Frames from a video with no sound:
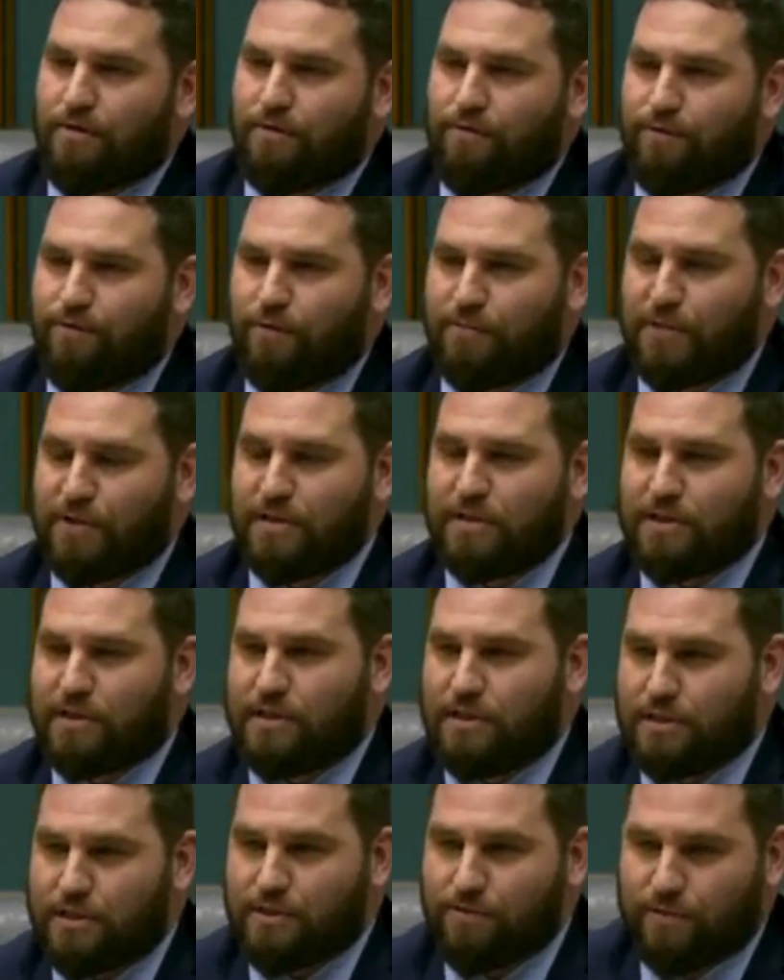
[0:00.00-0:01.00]
from
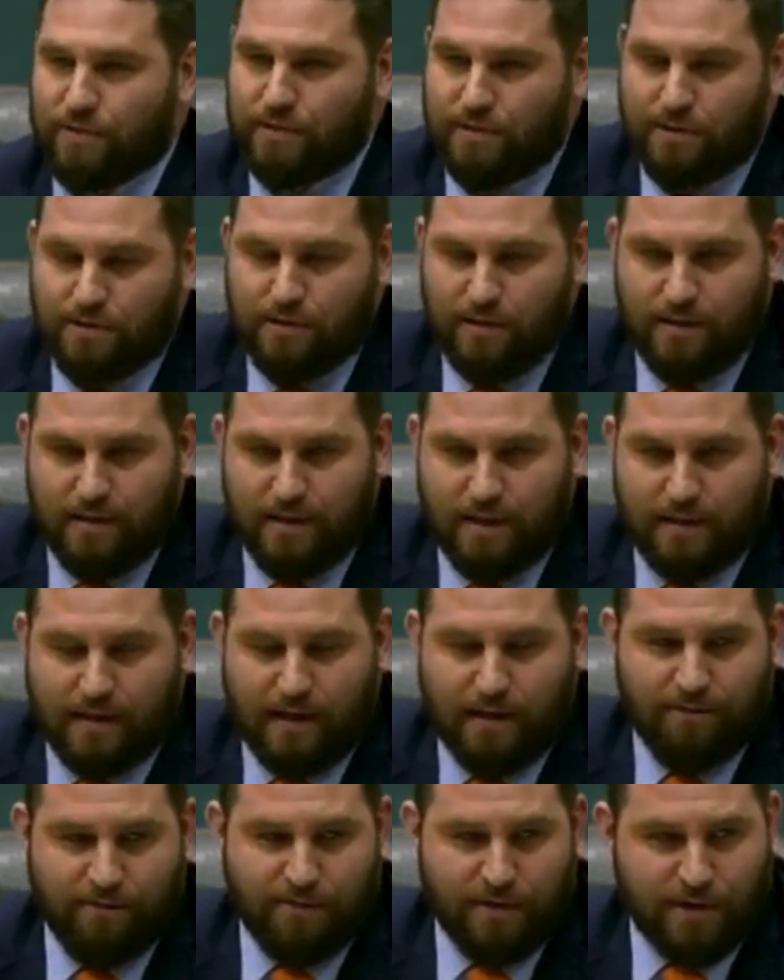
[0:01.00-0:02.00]
constituents that
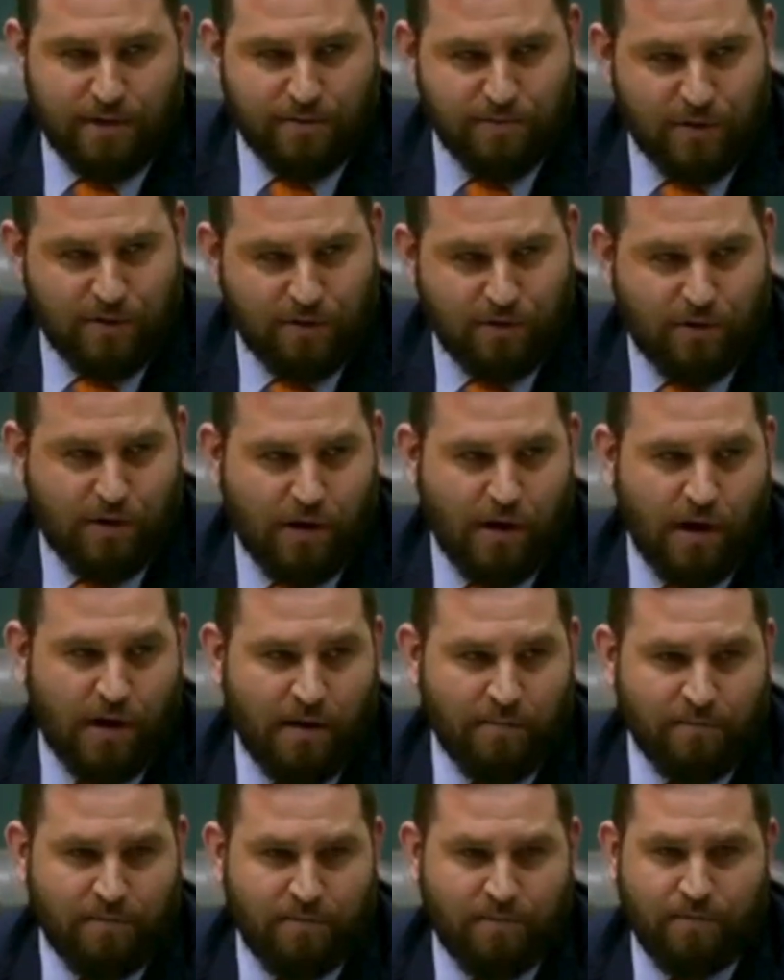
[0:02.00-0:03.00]
they are victims of
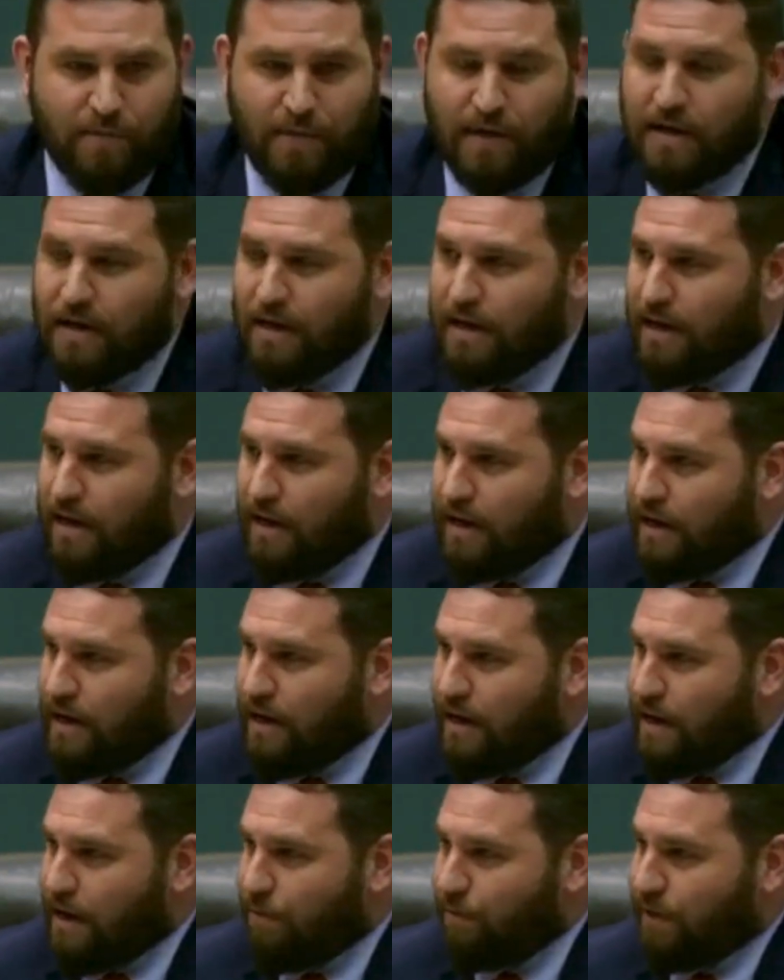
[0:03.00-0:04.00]
crime.
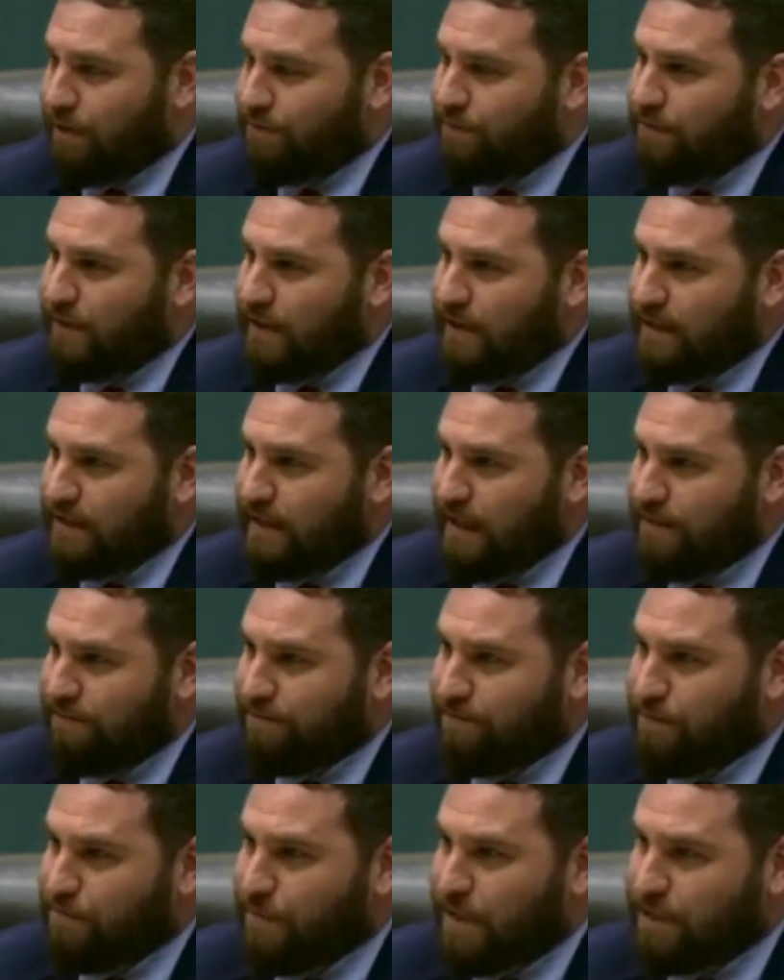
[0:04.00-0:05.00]
And we are feeding that
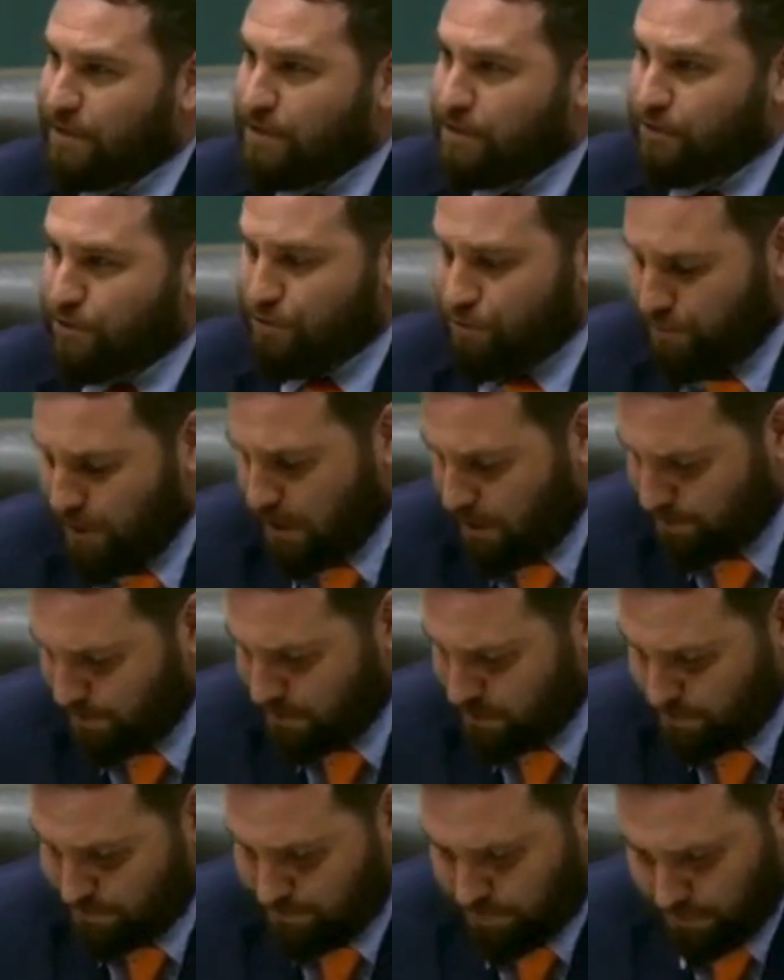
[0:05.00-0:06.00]
information to
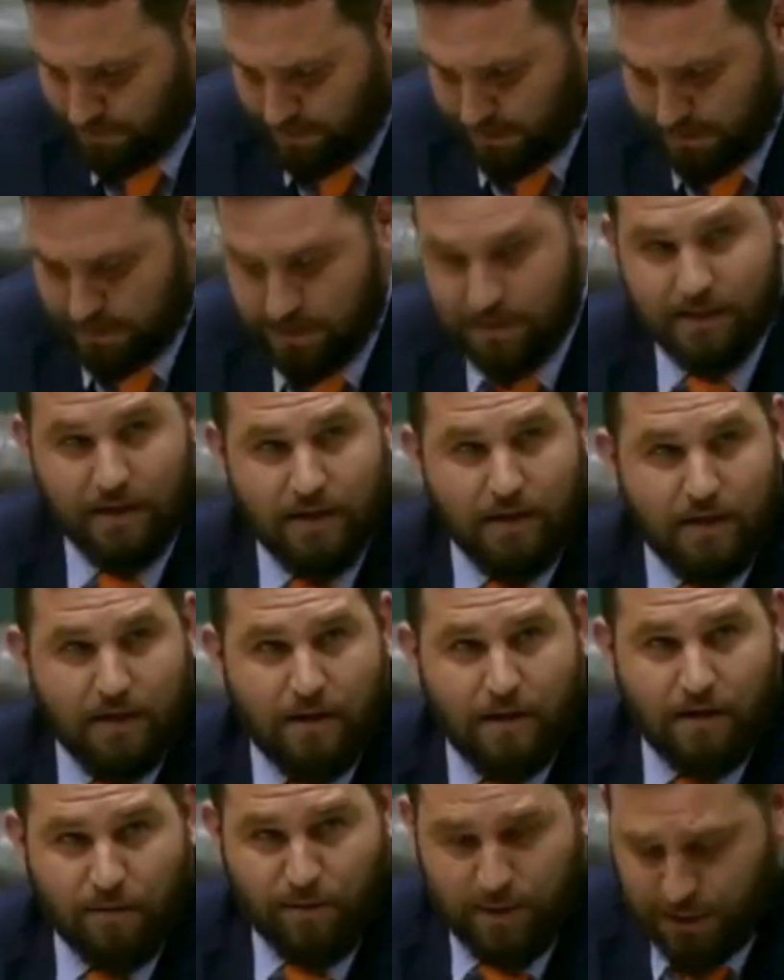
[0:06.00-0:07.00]
Palmerston Police,
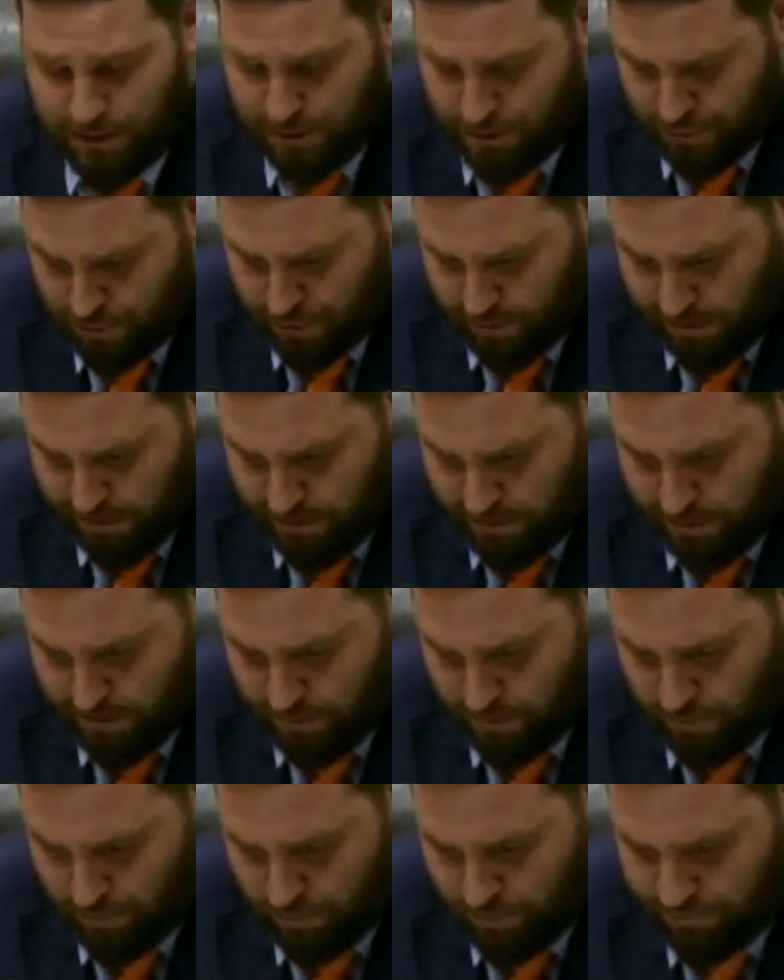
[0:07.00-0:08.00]
which is
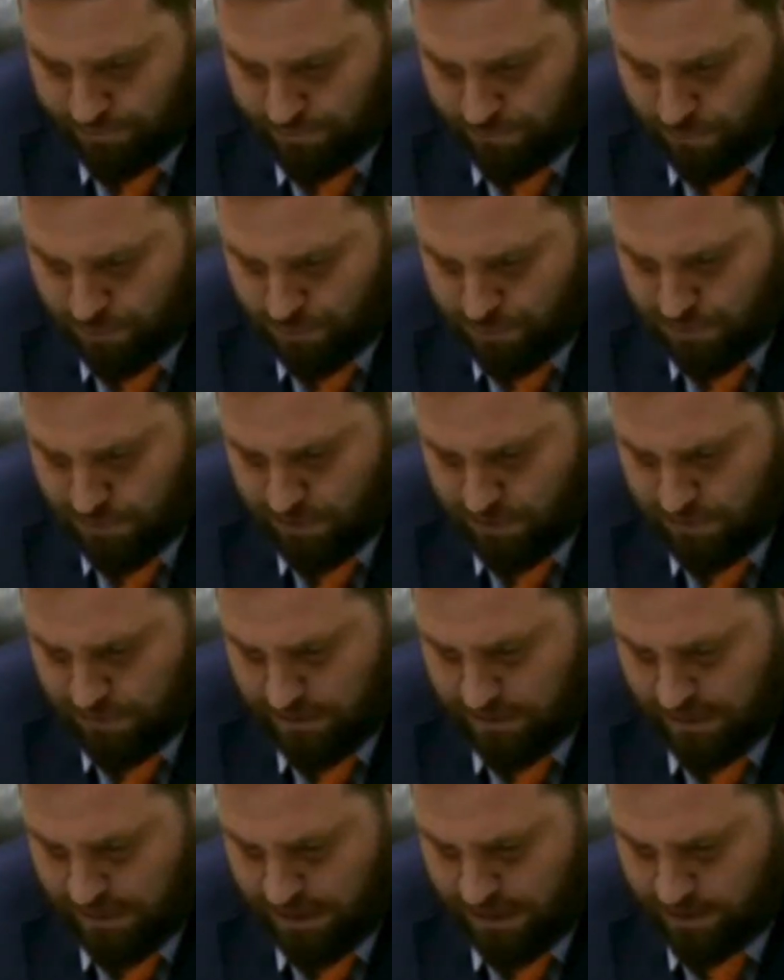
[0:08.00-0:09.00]
strengthening law enforcement
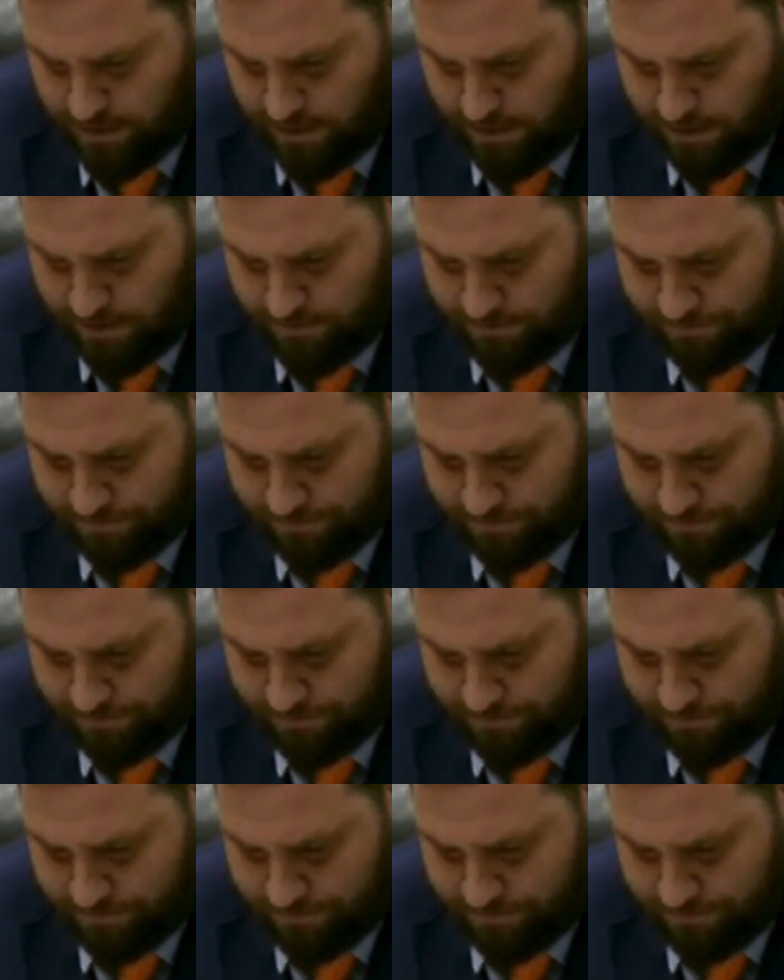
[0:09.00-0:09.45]
in the area.